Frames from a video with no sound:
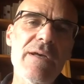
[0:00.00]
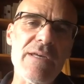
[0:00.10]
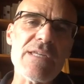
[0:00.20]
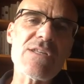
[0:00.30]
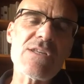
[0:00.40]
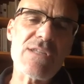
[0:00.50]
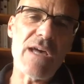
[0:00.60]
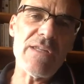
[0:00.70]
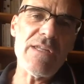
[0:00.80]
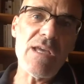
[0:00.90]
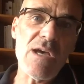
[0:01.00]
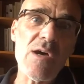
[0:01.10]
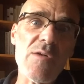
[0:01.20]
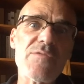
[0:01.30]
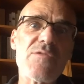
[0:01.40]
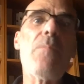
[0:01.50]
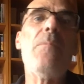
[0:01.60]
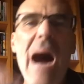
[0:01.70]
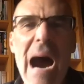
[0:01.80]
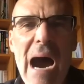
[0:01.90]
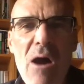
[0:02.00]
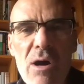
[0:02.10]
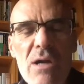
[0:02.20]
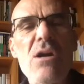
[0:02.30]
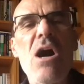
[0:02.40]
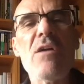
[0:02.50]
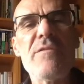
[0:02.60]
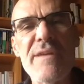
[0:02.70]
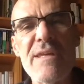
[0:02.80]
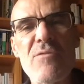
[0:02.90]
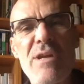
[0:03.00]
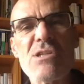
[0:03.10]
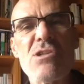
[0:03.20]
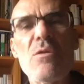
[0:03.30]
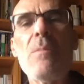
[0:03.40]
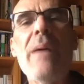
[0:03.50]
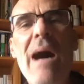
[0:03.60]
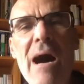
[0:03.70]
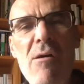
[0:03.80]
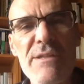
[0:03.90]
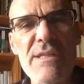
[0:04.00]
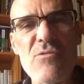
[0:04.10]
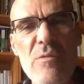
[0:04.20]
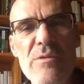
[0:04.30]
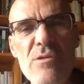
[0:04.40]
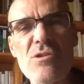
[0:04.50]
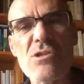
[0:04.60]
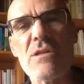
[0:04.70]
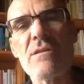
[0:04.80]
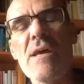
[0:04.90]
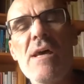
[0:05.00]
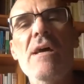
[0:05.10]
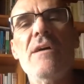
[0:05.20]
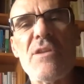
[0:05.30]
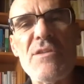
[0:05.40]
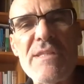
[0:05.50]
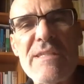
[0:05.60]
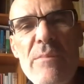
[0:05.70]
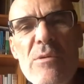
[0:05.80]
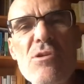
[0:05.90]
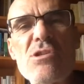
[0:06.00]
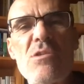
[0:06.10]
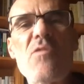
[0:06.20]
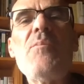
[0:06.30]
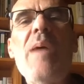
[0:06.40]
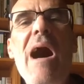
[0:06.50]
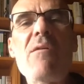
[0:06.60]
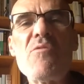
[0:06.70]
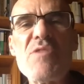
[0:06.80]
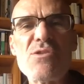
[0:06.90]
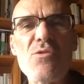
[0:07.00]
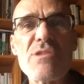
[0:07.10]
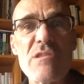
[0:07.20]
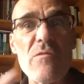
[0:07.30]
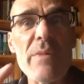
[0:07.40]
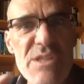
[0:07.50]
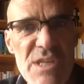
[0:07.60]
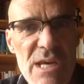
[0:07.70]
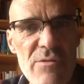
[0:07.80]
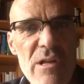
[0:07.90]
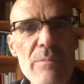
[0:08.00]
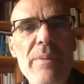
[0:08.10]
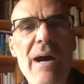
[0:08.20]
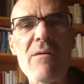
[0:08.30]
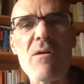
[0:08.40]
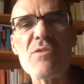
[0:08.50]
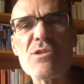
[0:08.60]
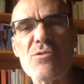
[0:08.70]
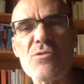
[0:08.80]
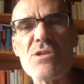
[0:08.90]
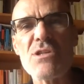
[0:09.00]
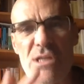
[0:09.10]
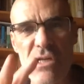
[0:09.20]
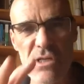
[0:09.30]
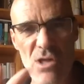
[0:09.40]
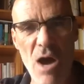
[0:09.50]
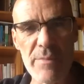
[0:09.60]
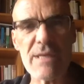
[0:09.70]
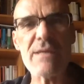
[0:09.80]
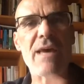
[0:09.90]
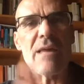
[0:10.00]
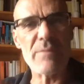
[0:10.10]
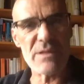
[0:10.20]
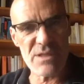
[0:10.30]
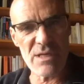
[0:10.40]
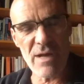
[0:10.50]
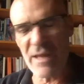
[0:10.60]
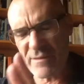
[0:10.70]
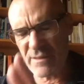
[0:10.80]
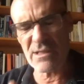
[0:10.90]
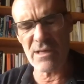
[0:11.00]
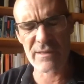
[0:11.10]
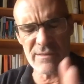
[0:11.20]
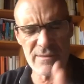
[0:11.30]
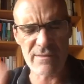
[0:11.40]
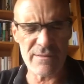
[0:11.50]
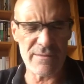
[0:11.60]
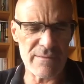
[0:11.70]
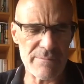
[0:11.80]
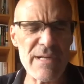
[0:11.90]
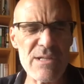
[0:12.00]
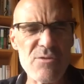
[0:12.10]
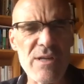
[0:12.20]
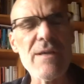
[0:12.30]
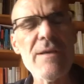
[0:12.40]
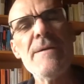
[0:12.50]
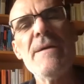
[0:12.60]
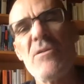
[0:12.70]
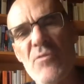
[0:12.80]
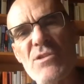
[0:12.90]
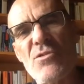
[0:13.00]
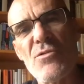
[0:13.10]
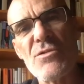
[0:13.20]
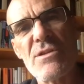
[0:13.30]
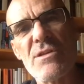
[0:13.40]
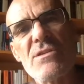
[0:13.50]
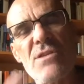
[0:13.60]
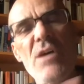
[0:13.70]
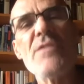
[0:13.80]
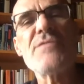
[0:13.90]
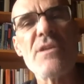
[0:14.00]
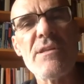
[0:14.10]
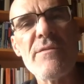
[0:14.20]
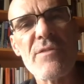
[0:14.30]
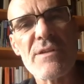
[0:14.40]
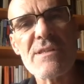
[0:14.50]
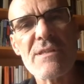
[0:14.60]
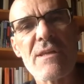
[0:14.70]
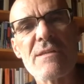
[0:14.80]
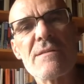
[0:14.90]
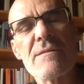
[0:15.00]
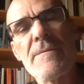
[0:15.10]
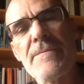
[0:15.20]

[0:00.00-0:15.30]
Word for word: is the study of the power configuration, the power distribution, the distribution of power resources, material power resources, economic and material and, and uh, military resources of the different states.